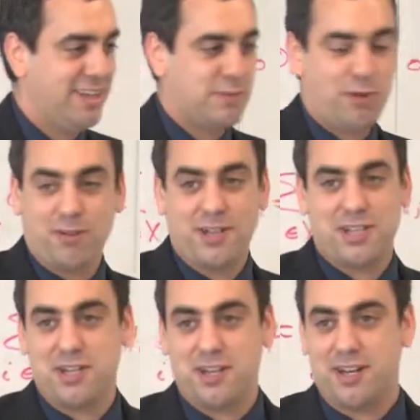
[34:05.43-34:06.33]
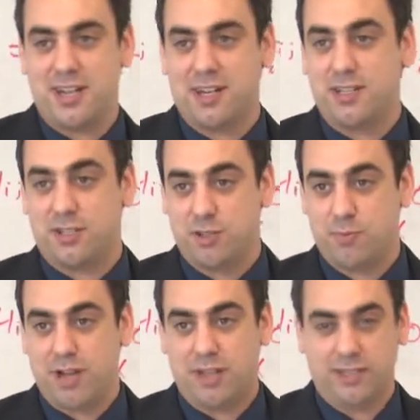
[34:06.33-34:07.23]
This polarization identity is
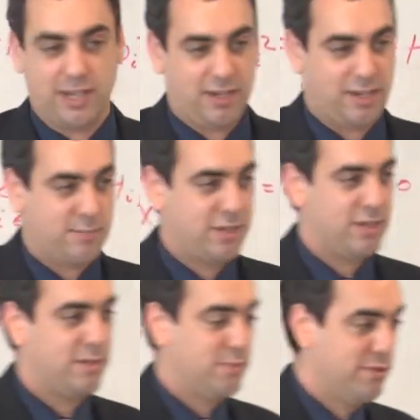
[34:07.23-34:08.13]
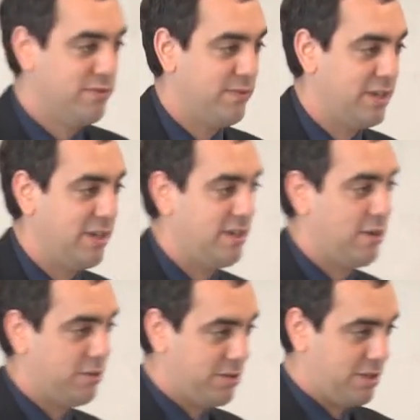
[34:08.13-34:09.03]
super elegant. It comes into the proof of the
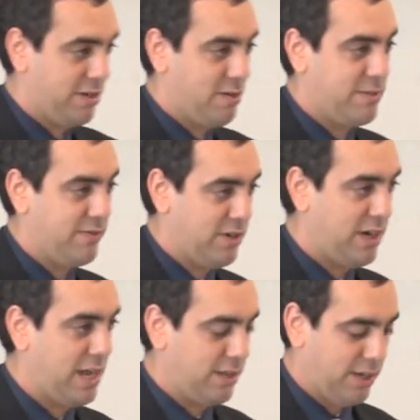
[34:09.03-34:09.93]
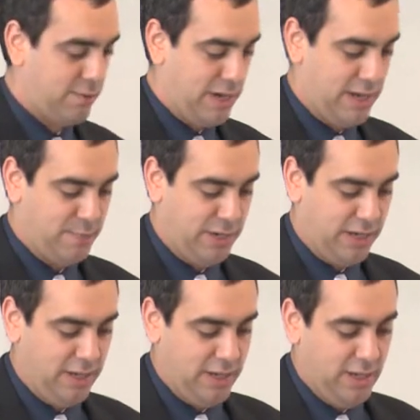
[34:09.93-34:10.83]
Noether's theorem in a very elegant way.
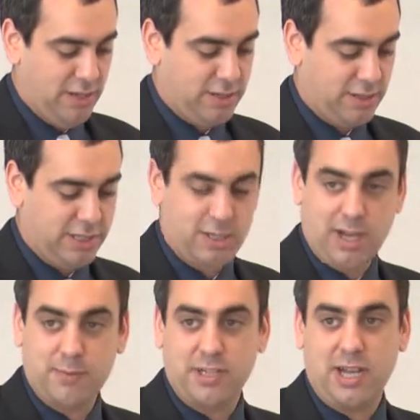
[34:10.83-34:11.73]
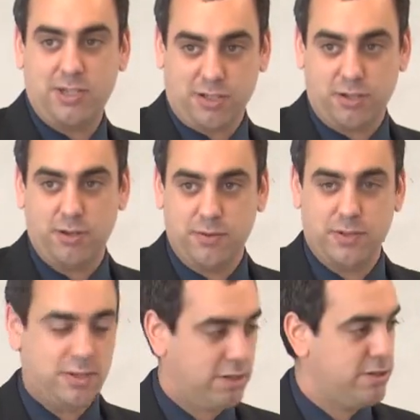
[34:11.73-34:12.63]
But so let's talk about, actually I'll show
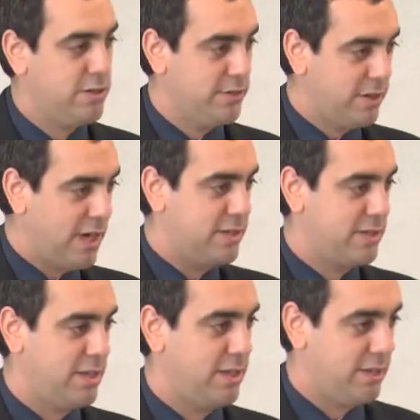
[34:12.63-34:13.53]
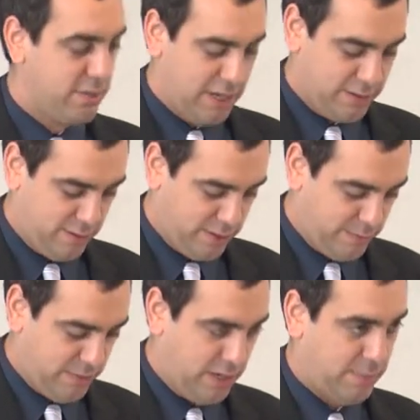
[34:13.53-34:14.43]
you I'll show you guys, because I think you guys will
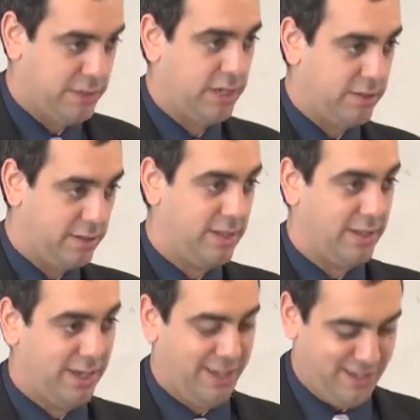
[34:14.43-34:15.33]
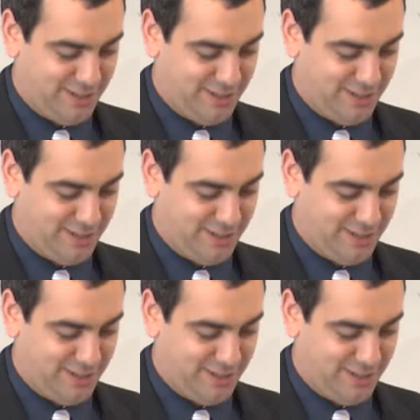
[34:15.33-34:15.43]
uh, particularly like it.